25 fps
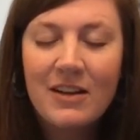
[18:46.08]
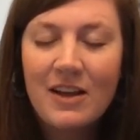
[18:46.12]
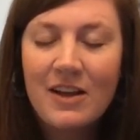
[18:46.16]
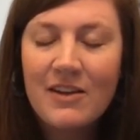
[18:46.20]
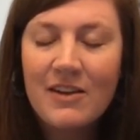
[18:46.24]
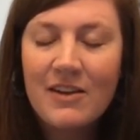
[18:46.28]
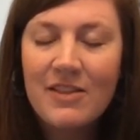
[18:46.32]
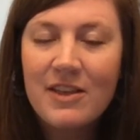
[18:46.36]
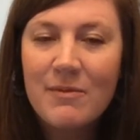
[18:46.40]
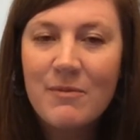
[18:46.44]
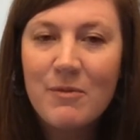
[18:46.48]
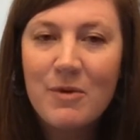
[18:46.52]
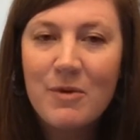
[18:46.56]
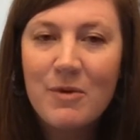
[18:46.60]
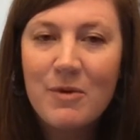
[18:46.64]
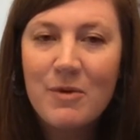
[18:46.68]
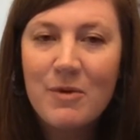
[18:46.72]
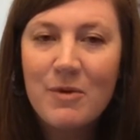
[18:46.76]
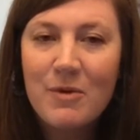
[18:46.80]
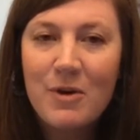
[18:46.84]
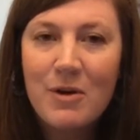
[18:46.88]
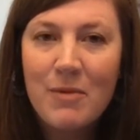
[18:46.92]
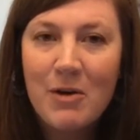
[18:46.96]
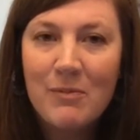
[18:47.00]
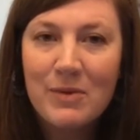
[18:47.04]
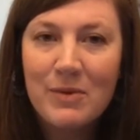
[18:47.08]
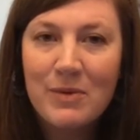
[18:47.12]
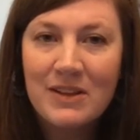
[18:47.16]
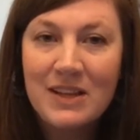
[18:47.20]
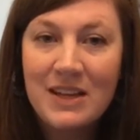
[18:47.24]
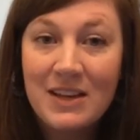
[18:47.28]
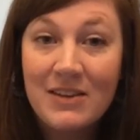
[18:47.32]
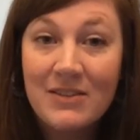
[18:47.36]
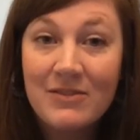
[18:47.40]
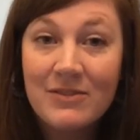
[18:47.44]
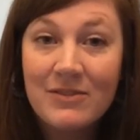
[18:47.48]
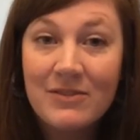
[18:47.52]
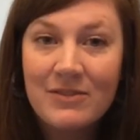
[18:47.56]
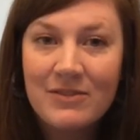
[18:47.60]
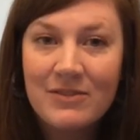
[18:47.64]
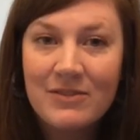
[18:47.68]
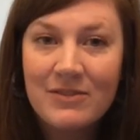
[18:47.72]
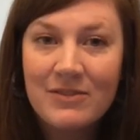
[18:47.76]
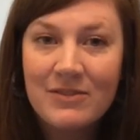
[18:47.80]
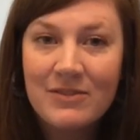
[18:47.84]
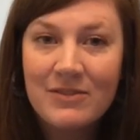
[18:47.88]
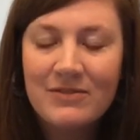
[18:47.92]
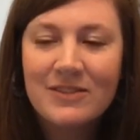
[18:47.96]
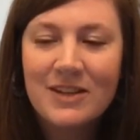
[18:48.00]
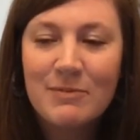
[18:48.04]
lot of them are about
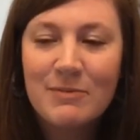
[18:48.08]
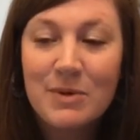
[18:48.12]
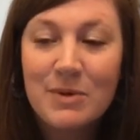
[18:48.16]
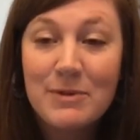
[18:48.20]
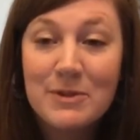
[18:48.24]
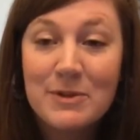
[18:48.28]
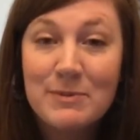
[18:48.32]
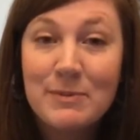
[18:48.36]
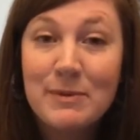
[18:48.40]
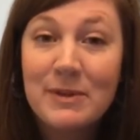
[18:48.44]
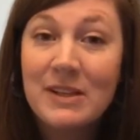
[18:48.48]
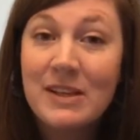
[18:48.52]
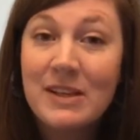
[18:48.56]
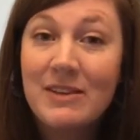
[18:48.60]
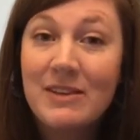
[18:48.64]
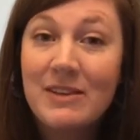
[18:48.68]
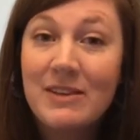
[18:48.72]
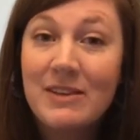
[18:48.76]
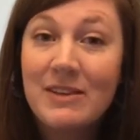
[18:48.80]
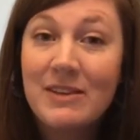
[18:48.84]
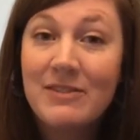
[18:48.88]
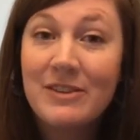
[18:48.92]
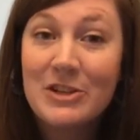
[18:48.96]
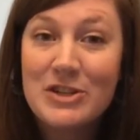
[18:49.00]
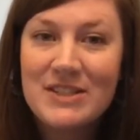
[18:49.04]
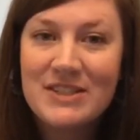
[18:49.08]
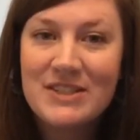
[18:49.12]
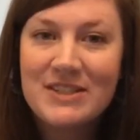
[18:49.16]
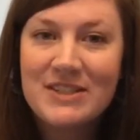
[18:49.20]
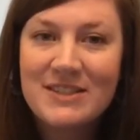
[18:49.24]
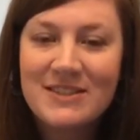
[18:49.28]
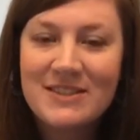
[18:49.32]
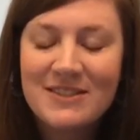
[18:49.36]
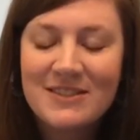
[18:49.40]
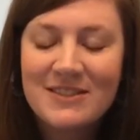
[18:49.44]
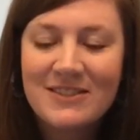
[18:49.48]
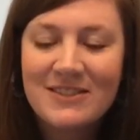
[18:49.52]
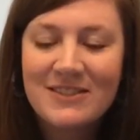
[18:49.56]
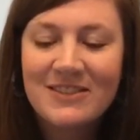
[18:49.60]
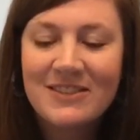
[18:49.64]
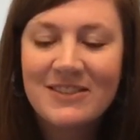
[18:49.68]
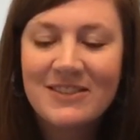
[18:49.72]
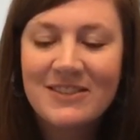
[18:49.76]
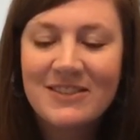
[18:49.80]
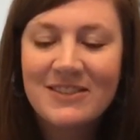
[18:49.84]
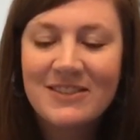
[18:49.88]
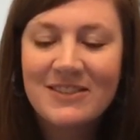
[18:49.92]
belief and people's belief in Jesus.